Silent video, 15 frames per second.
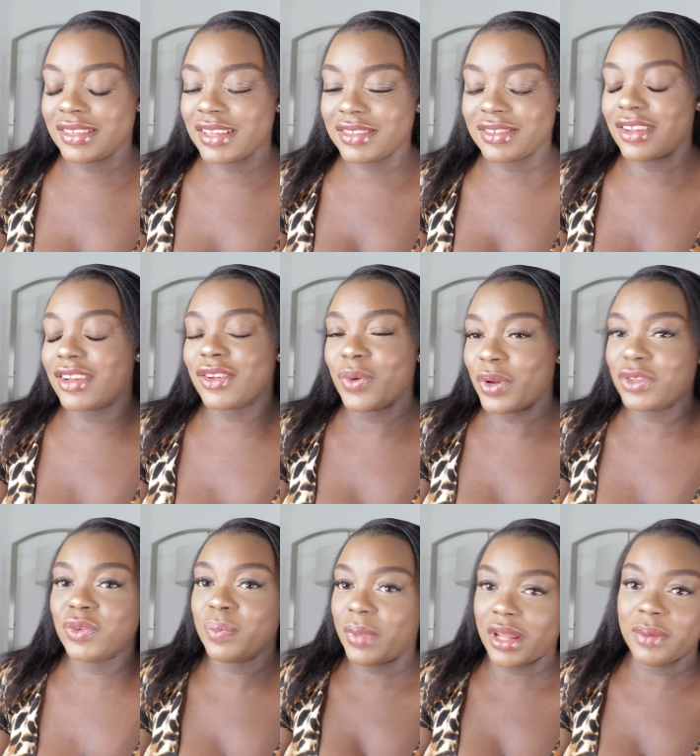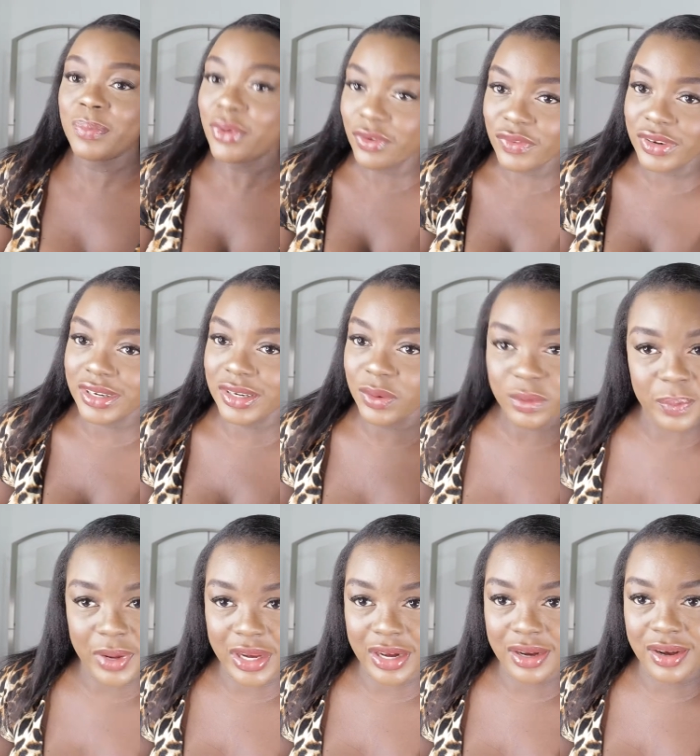it's not going to blend perfectly with
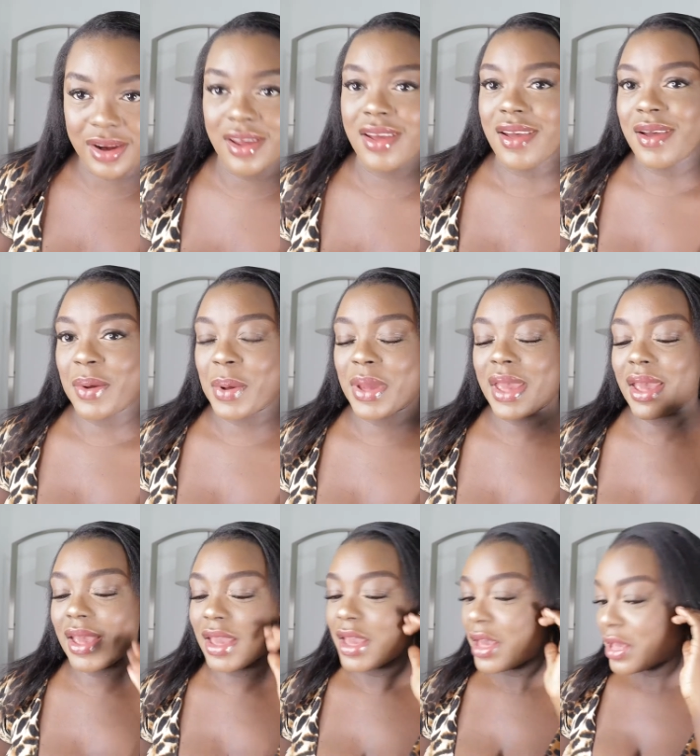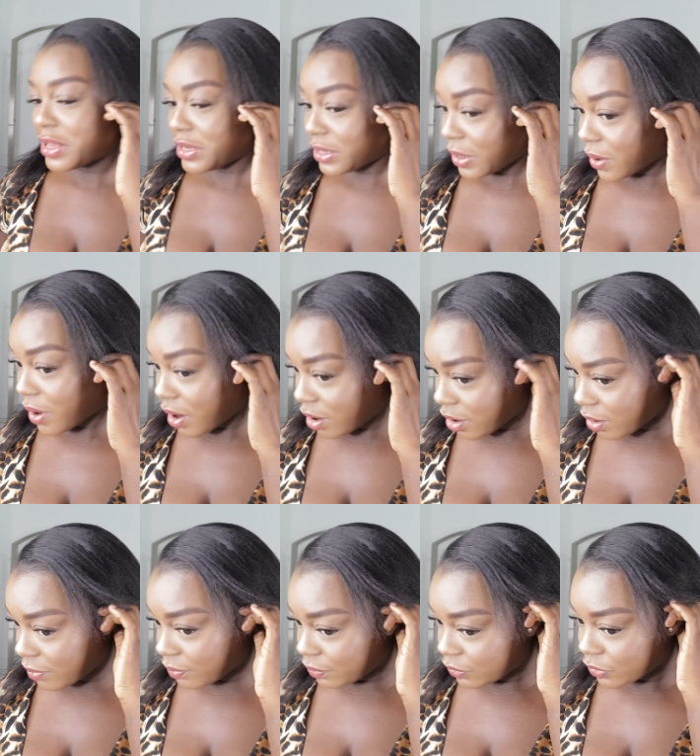my hair okay so
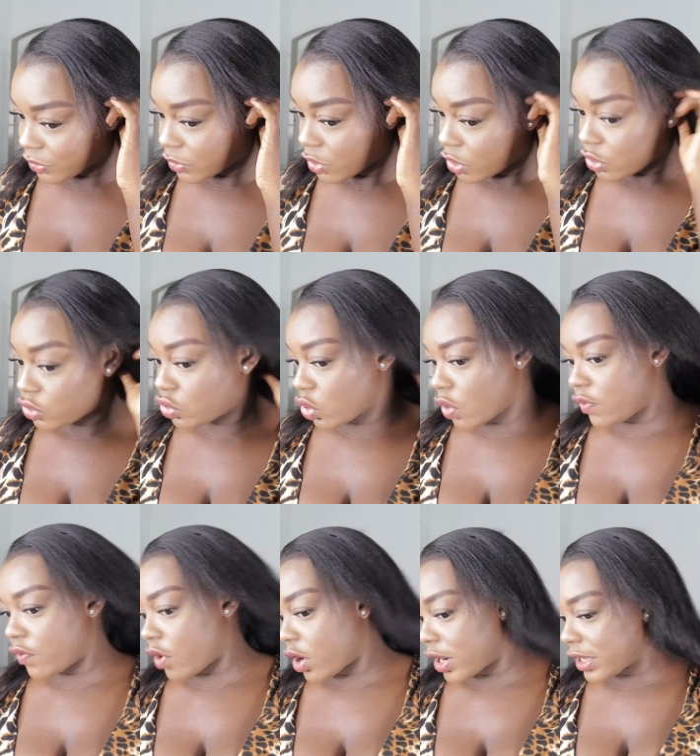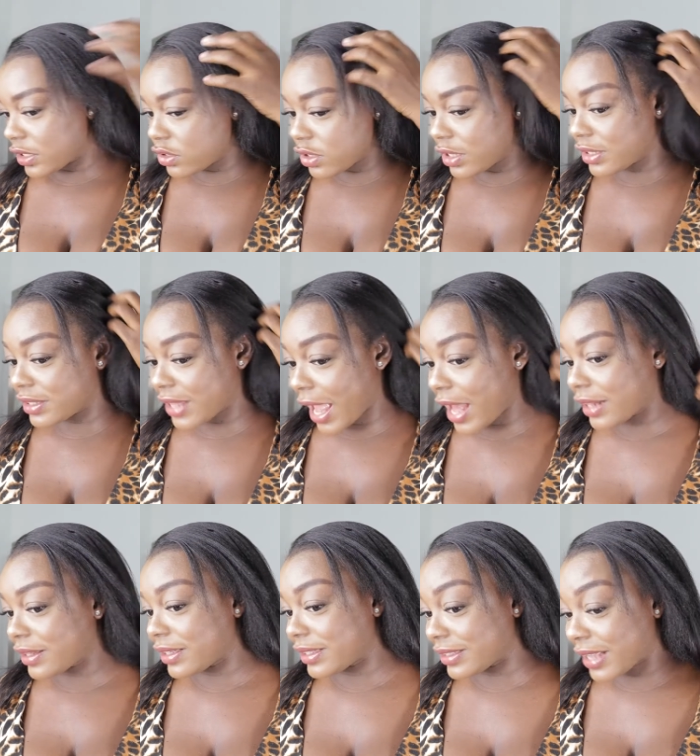um so far it's not
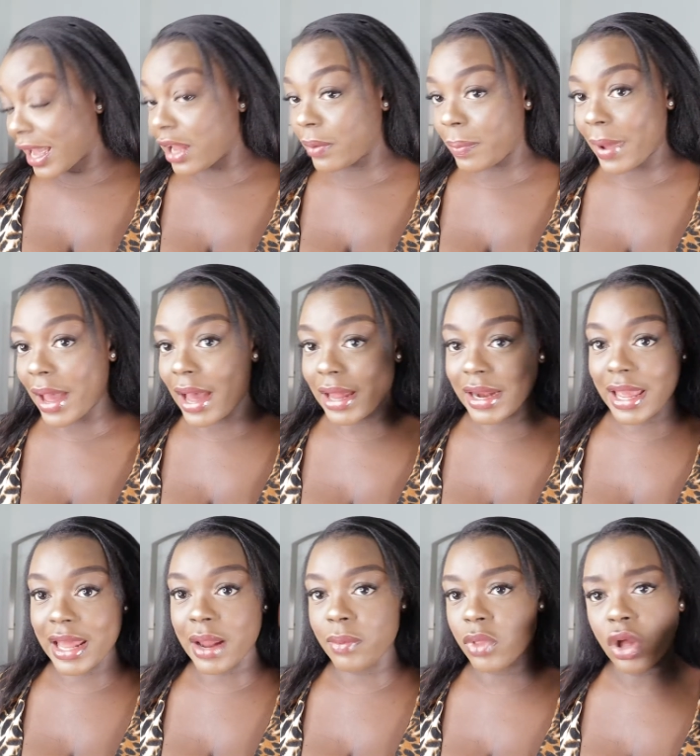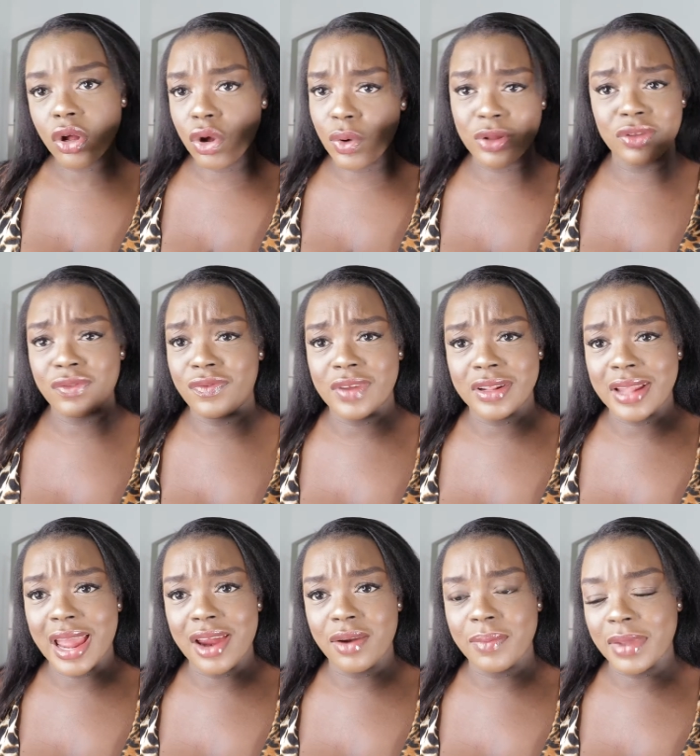that that bad and i'm not going to
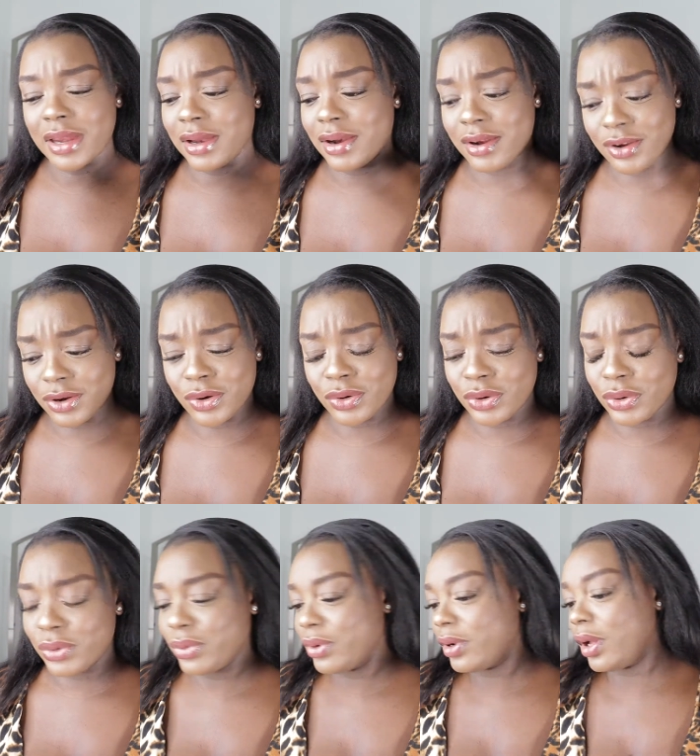flat iron my hair no no